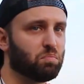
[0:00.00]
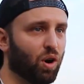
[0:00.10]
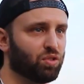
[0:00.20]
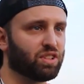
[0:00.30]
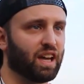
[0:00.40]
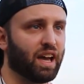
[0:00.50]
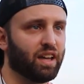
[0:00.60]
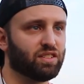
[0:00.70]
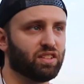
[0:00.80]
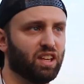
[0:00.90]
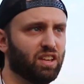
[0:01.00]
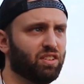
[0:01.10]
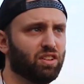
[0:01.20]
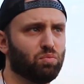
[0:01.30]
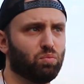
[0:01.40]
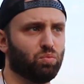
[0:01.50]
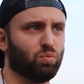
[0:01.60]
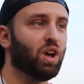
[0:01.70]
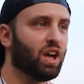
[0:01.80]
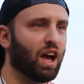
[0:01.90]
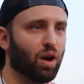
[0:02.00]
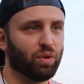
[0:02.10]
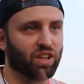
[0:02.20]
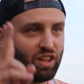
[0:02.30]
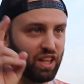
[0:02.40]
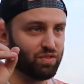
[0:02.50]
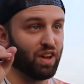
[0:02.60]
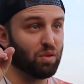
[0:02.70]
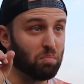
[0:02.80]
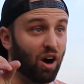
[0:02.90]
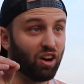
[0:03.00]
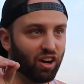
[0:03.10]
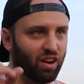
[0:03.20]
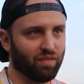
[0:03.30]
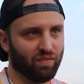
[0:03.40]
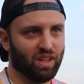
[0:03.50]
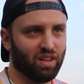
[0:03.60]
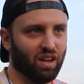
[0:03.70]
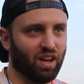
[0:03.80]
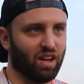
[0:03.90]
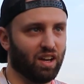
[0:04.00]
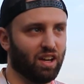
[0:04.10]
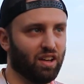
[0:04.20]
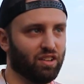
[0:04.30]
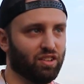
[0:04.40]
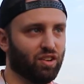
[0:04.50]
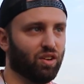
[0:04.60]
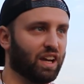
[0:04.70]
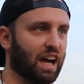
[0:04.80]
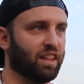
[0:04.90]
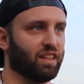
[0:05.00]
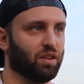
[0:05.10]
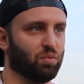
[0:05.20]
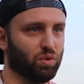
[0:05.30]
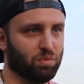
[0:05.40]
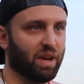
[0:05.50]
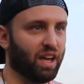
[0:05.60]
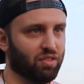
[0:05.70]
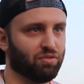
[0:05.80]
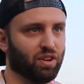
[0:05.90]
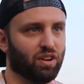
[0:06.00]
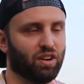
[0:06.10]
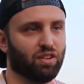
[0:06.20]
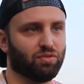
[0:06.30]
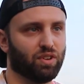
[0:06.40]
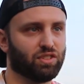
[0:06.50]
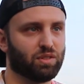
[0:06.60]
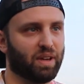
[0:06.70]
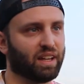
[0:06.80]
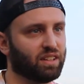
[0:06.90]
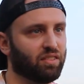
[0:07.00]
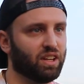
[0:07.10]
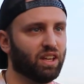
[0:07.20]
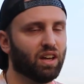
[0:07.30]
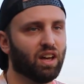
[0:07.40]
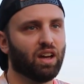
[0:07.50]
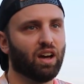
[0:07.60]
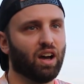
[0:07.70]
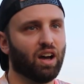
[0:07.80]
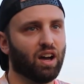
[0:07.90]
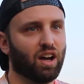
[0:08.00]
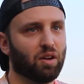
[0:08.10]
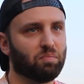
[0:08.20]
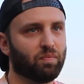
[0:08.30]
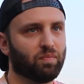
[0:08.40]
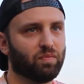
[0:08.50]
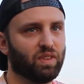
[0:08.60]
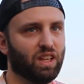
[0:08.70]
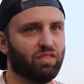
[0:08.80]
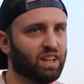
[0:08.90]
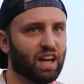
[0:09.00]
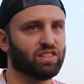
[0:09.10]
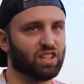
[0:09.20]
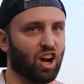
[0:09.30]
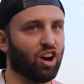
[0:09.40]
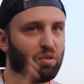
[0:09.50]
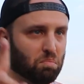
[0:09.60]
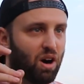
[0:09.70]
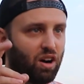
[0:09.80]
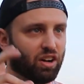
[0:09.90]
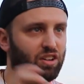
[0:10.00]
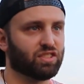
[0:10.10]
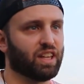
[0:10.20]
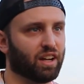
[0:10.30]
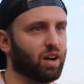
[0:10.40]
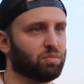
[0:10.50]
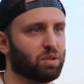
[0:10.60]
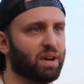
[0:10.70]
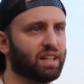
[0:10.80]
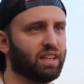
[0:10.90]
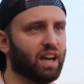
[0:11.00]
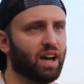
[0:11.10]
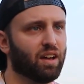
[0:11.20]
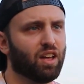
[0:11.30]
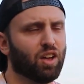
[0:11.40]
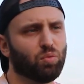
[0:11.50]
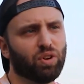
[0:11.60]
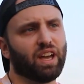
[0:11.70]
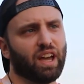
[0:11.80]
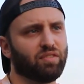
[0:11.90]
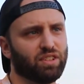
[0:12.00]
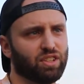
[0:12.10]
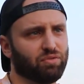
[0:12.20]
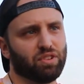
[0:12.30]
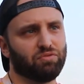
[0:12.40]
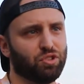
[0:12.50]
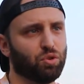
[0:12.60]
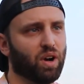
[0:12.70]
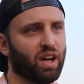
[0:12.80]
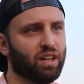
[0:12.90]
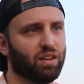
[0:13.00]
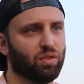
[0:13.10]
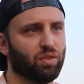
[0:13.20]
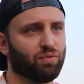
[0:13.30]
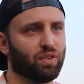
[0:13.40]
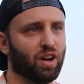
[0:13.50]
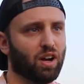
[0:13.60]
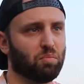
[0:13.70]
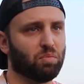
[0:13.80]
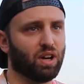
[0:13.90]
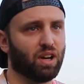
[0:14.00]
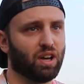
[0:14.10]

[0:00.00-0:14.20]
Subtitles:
most guys, even how we classify the monger, you know, a guy that would pay for some activity, even guys that aren't mongers that come to Pattaya would have a different view on it from